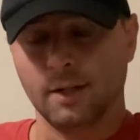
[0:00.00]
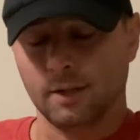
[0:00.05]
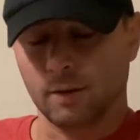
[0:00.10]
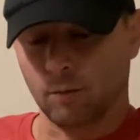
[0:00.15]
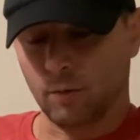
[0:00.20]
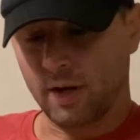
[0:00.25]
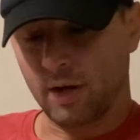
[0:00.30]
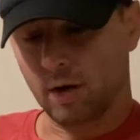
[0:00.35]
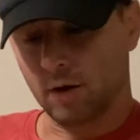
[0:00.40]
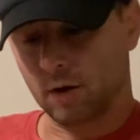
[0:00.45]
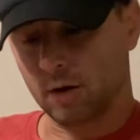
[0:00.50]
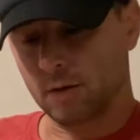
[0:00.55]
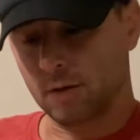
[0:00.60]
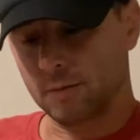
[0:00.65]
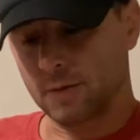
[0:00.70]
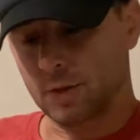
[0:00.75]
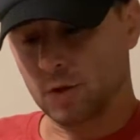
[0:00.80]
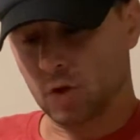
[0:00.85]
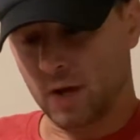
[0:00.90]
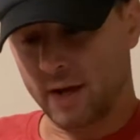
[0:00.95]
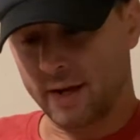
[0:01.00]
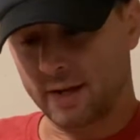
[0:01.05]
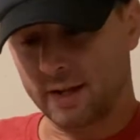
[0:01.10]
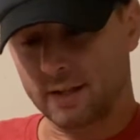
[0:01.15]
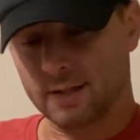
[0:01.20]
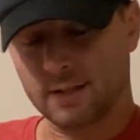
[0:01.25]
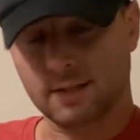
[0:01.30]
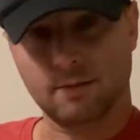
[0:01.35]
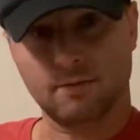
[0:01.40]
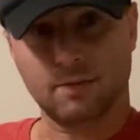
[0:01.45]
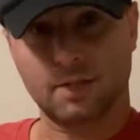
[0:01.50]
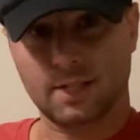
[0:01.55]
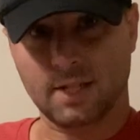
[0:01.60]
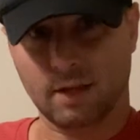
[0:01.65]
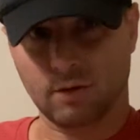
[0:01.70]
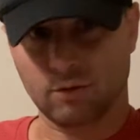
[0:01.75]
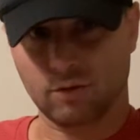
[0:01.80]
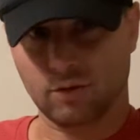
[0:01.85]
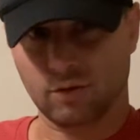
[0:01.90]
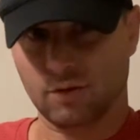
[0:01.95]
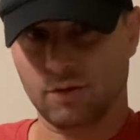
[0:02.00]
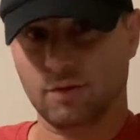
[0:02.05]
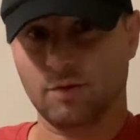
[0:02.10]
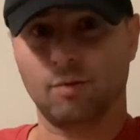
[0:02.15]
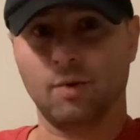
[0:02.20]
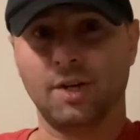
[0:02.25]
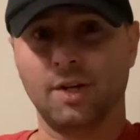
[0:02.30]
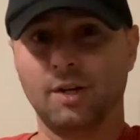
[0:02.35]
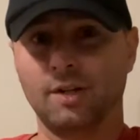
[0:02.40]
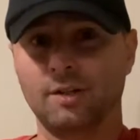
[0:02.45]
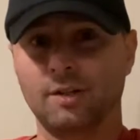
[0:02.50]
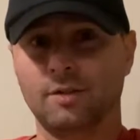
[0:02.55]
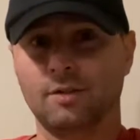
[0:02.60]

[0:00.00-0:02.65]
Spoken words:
We are going to be trying some seltzers.